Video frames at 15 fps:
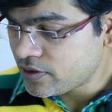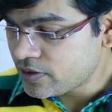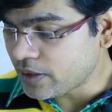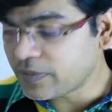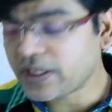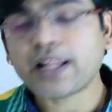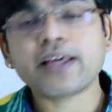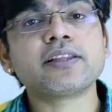
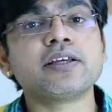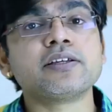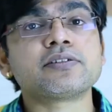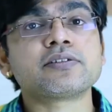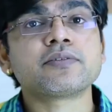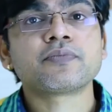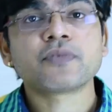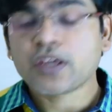something like
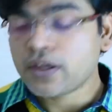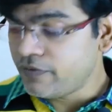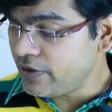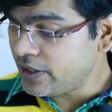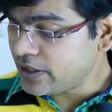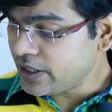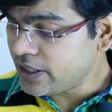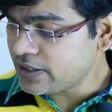this,
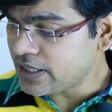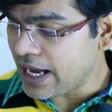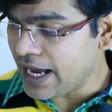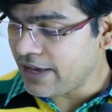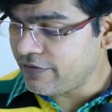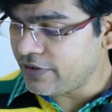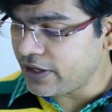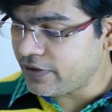where there is
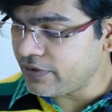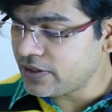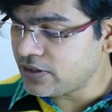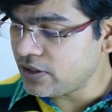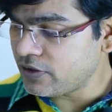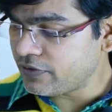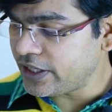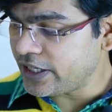high
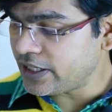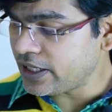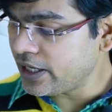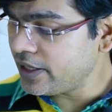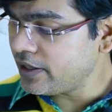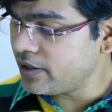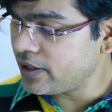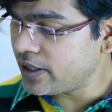frequency of
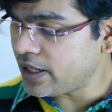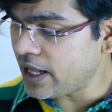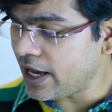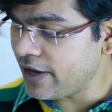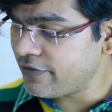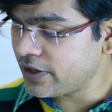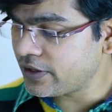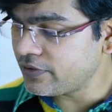data here and
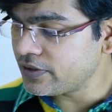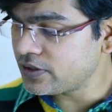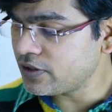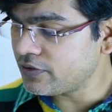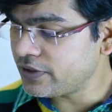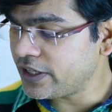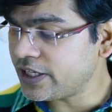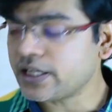high
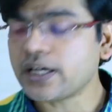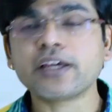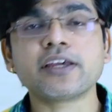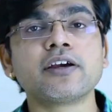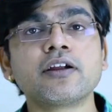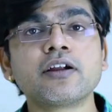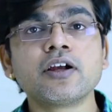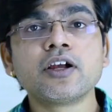frequency of data
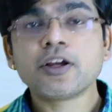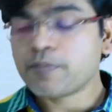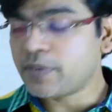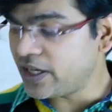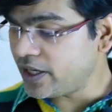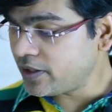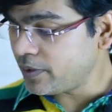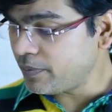here,
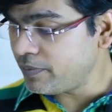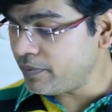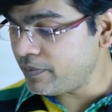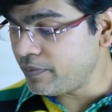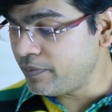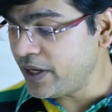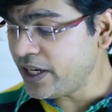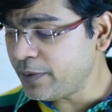but at the
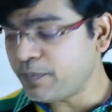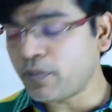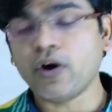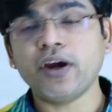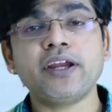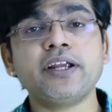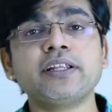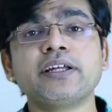
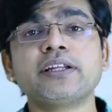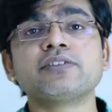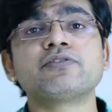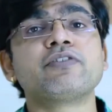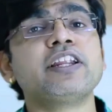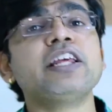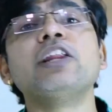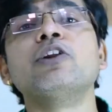midpoint there
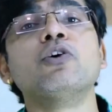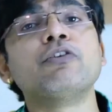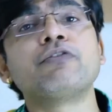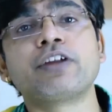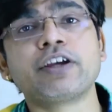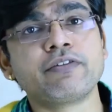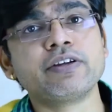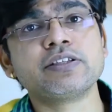is very low
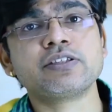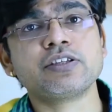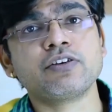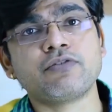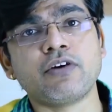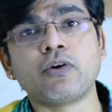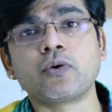frequency of